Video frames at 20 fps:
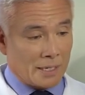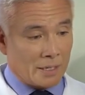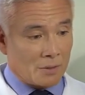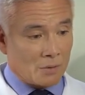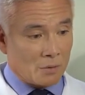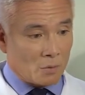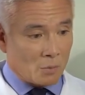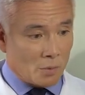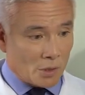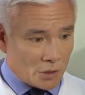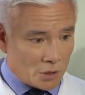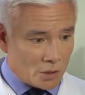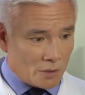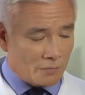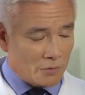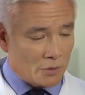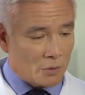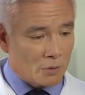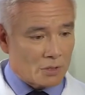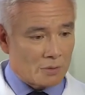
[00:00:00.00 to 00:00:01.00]
And once
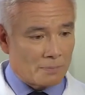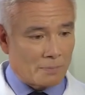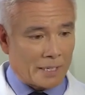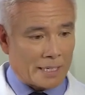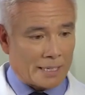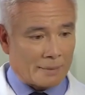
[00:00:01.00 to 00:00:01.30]
you've used